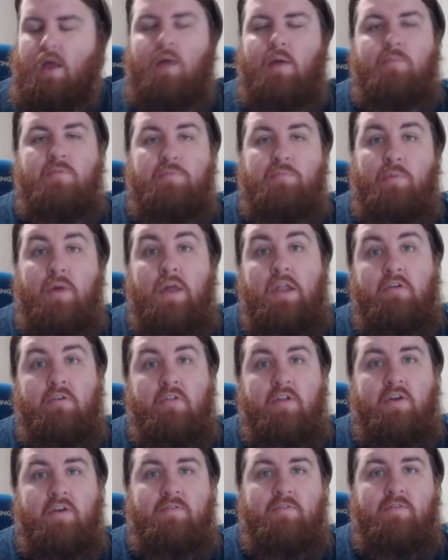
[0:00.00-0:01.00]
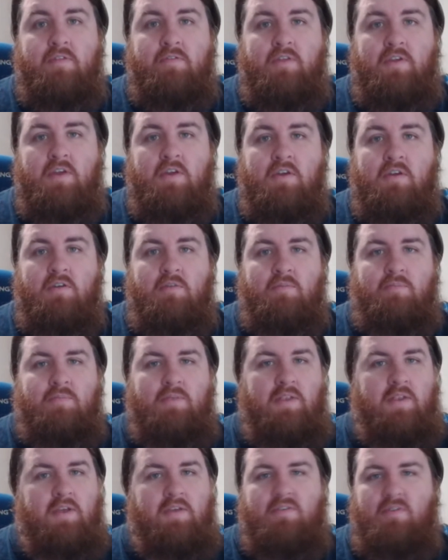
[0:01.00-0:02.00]
Spoiler alert for the video,
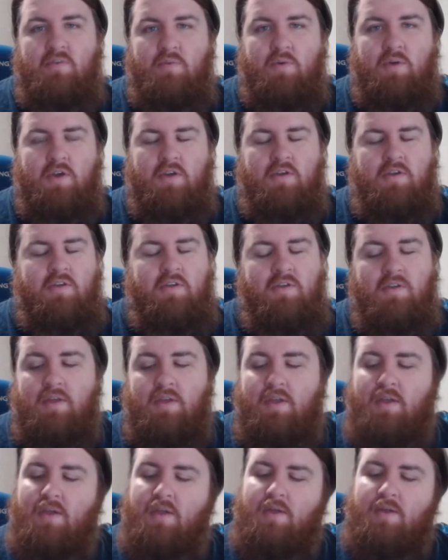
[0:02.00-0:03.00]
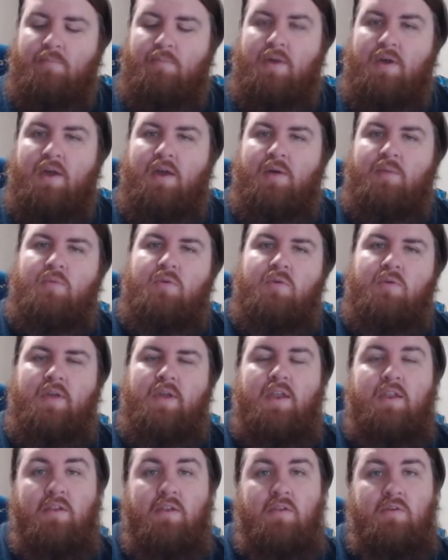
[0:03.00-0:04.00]
doesn't work. But we'll
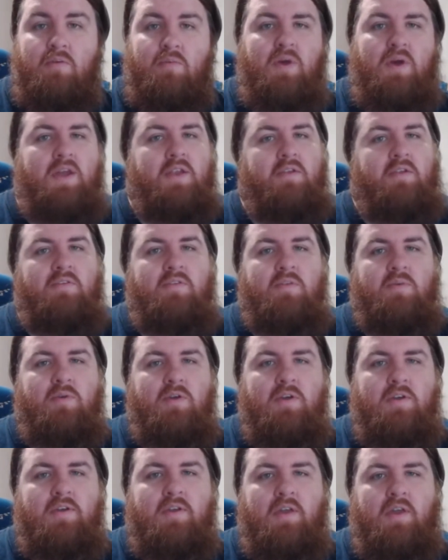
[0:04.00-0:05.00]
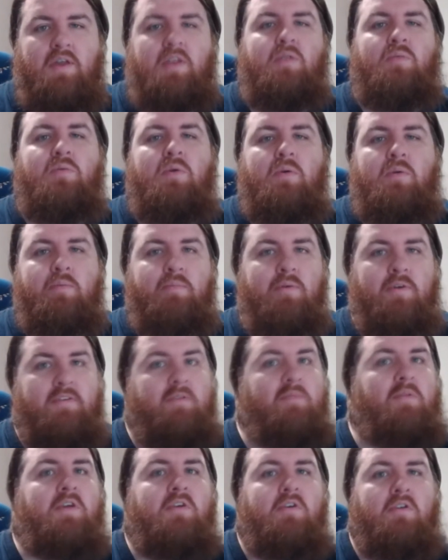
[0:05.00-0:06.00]
get into why it doesn't work and what we
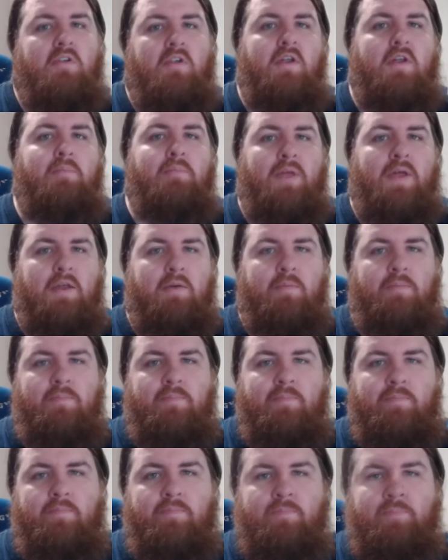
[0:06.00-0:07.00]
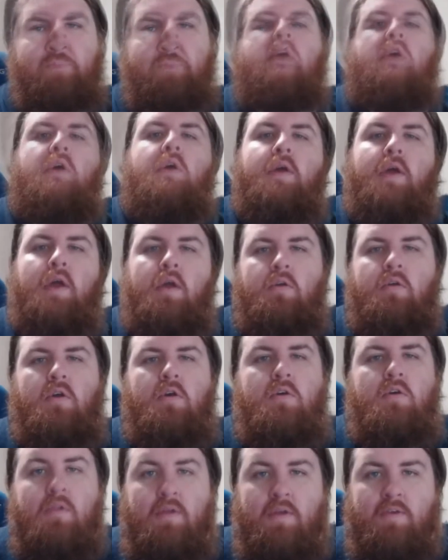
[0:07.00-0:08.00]
possibly could have done better. Our
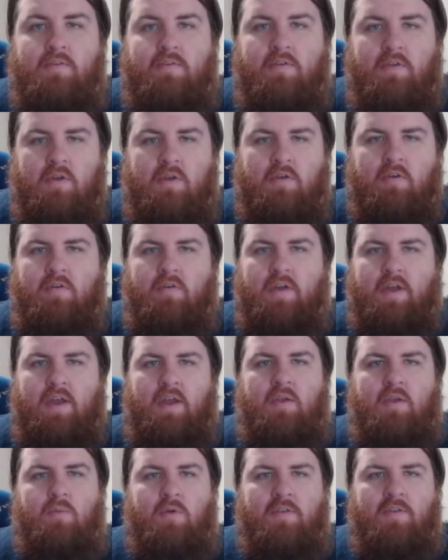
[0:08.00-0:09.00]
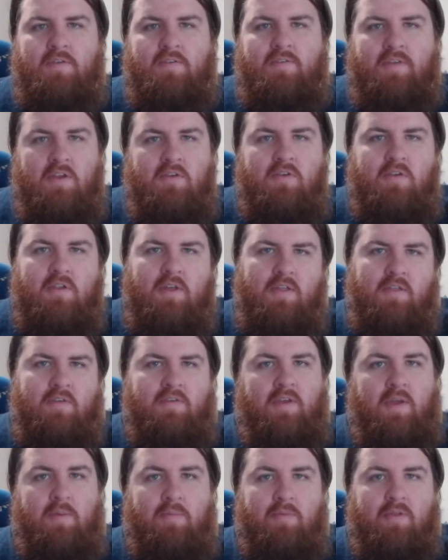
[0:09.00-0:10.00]
goal is to create what's essentially the
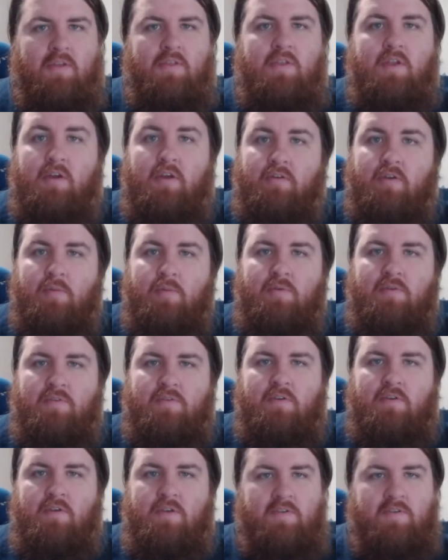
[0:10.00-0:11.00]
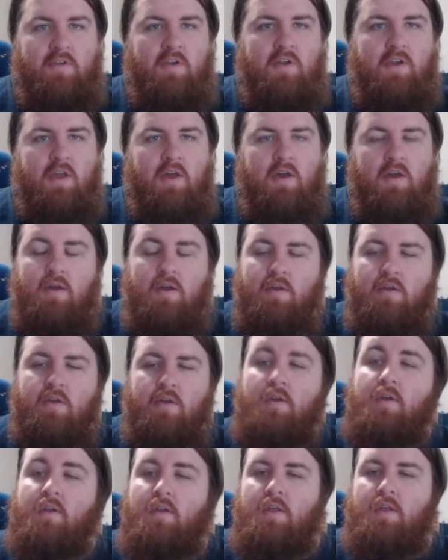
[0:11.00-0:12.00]
same thing that a crumple zone is on a car,
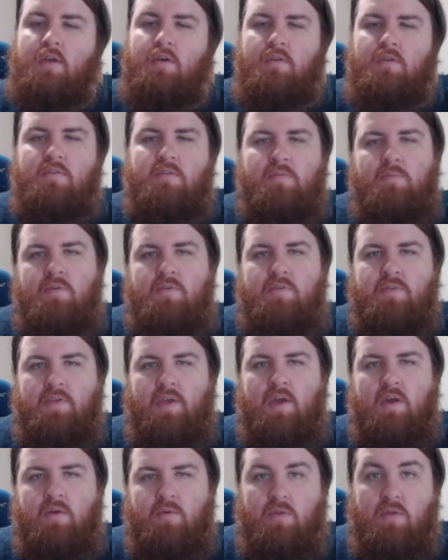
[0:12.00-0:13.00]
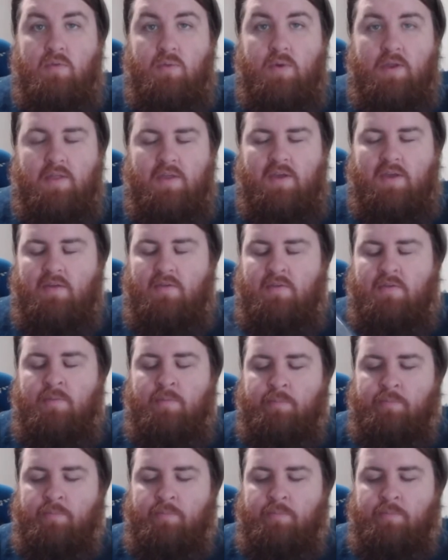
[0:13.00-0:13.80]
only on small scale with one of these.